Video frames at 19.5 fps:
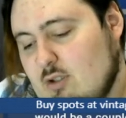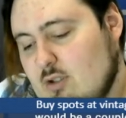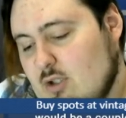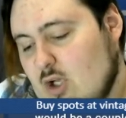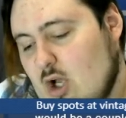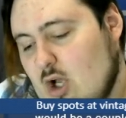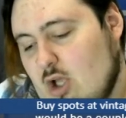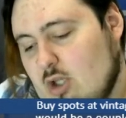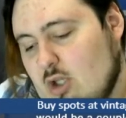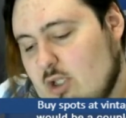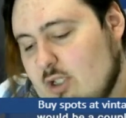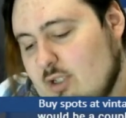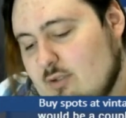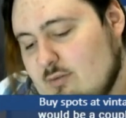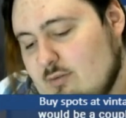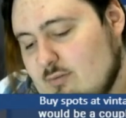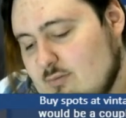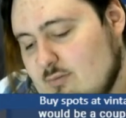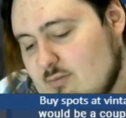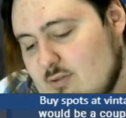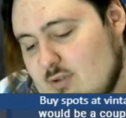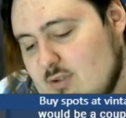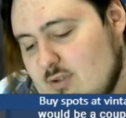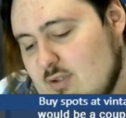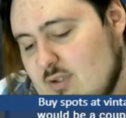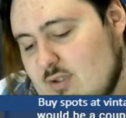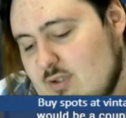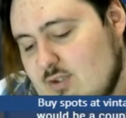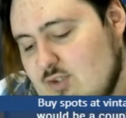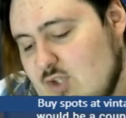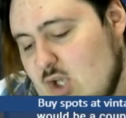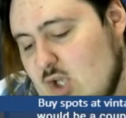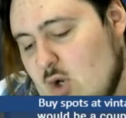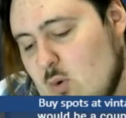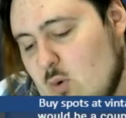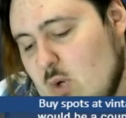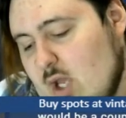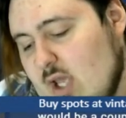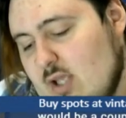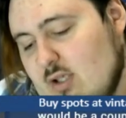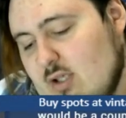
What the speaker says: Calling it. There's no way.